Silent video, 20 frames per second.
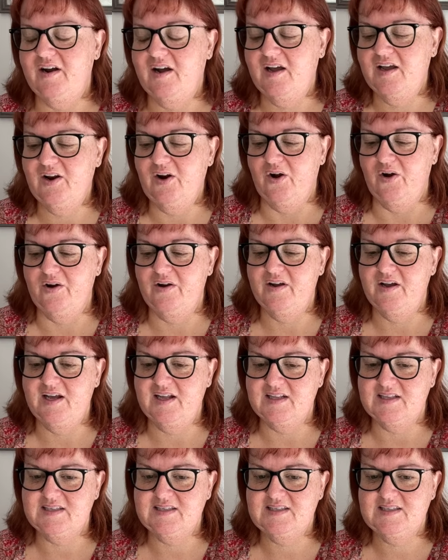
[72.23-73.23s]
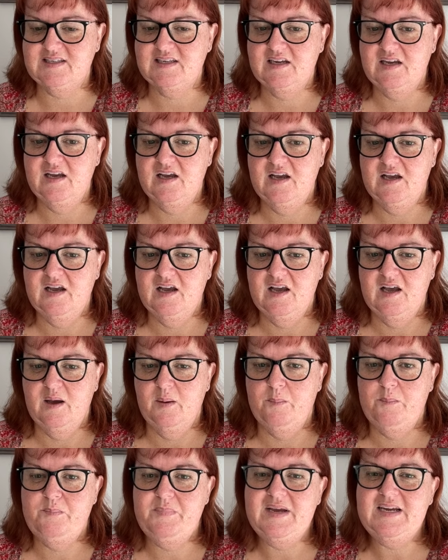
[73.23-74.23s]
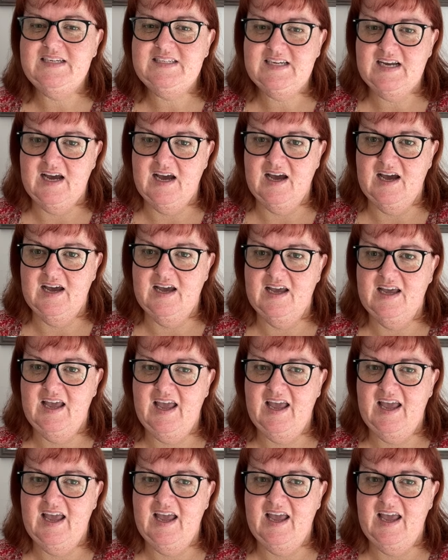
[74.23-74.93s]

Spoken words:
you know, it's better.